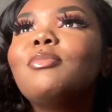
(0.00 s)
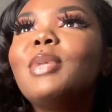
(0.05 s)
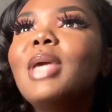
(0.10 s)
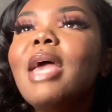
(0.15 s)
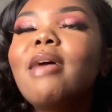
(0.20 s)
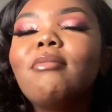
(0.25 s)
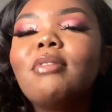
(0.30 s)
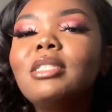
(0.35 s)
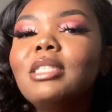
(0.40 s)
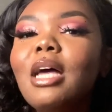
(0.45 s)
be
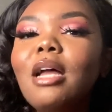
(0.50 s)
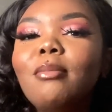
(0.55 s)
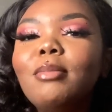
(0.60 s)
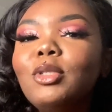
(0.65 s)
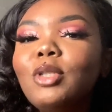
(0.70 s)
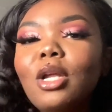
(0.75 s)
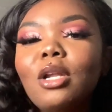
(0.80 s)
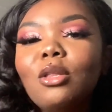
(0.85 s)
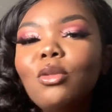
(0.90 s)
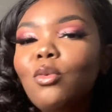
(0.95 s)
having the time to be
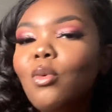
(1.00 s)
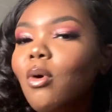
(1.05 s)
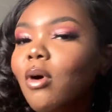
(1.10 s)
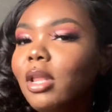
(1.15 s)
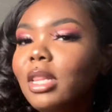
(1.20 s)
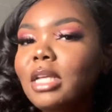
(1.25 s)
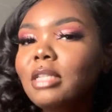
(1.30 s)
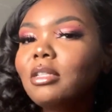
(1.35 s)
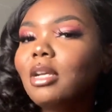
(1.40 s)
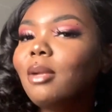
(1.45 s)
trying to do
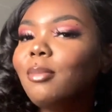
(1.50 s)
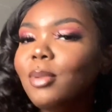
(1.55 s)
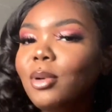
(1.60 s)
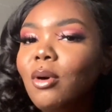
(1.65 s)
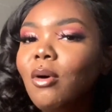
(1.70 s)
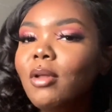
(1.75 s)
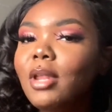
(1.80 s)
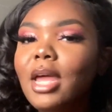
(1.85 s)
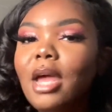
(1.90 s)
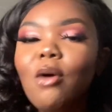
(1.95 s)
all that, trying to put
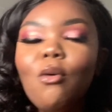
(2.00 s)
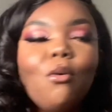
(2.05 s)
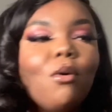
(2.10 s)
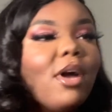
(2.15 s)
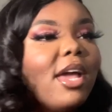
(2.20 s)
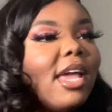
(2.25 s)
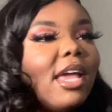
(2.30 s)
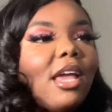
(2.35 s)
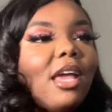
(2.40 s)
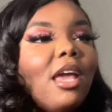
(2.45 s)
all that
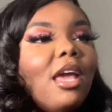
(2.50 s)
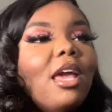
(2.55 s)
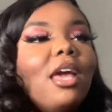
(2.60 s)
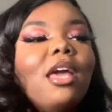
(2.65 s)
on,